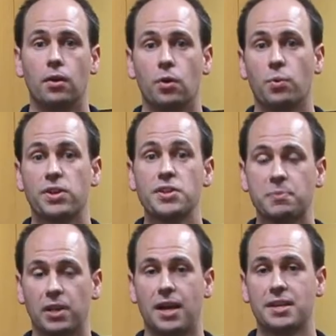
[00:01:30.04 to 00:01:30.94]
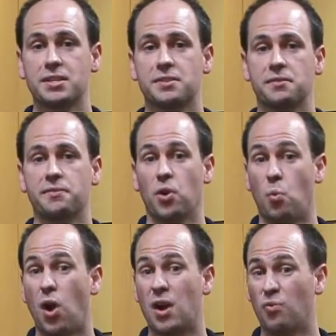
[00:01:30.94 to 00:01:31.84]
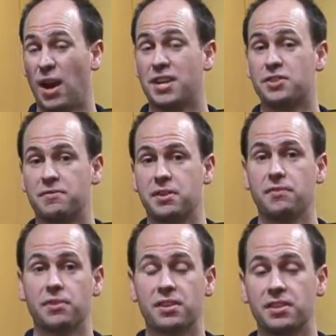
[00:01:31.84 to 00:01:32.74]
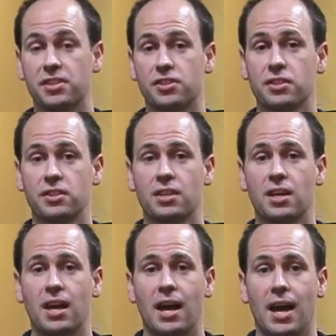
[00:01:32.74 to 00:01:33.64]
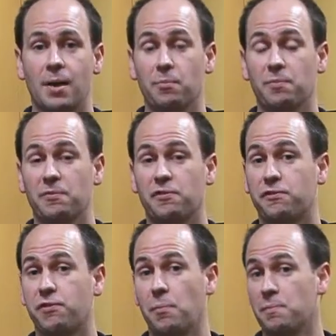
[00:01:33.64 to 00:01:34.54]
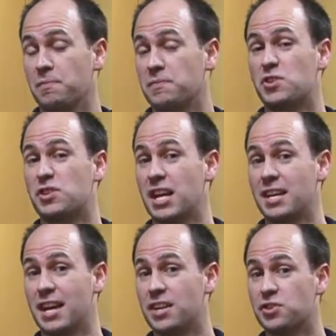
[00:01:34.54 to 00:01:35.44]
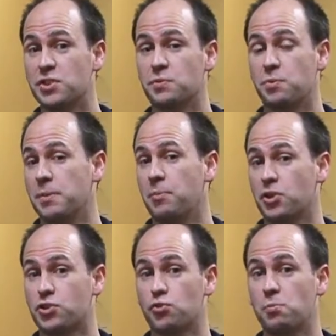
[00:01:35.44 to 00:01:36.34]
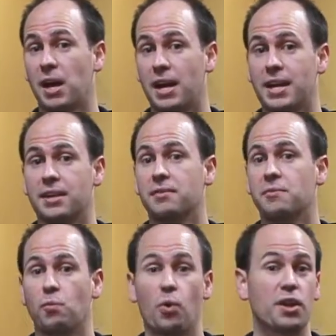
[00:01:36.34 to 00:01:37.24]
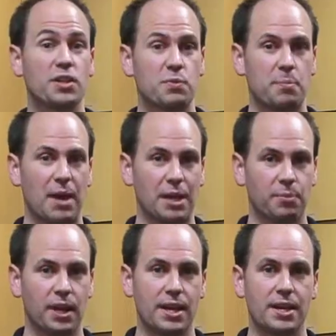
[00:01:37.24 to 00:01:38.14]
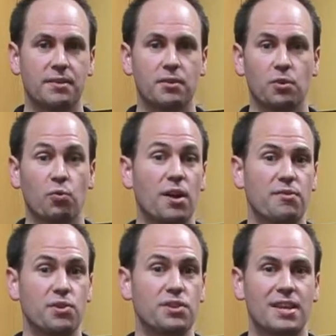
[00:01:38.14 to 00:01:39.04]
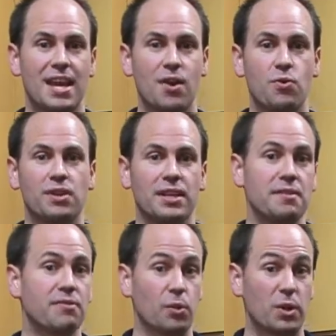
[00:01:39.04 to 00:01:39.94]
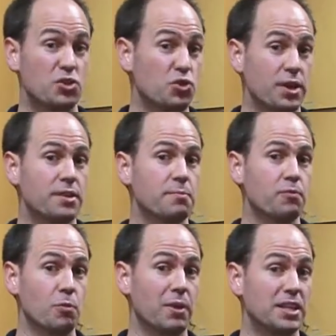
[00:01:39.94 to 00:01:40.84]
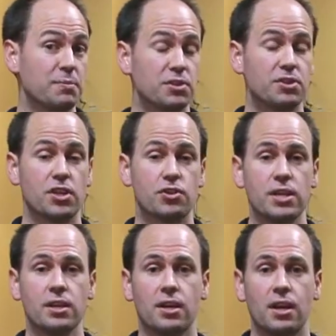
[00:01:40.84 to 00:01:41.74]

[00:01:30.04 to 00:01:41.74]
We use Pilates for a wide range of different conditions, from teenagers with postural pain, workers with back pain, right through to the elderly following joint replacement surgery.